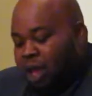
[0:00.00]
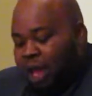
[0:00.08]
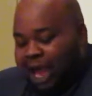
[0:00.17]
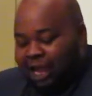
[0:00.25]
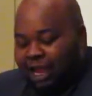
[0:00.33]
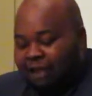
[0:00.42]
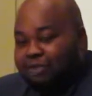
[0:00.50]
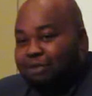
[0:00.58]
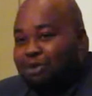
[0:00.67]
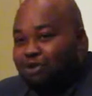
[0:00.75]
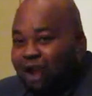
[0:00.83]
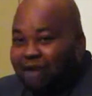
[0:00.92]
I gave them
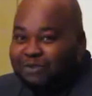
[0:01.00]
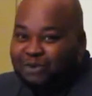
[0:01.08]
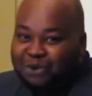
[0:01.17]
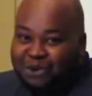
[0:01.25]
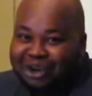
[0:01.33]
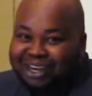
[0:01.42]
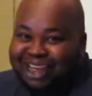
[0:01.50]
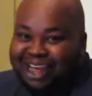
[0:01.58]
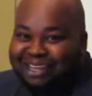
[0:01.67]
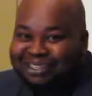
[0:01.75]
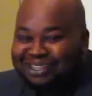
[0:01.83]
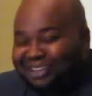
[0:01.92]
the graphic
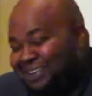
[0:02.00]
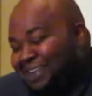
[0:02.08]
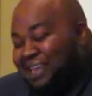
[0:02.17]
organizer,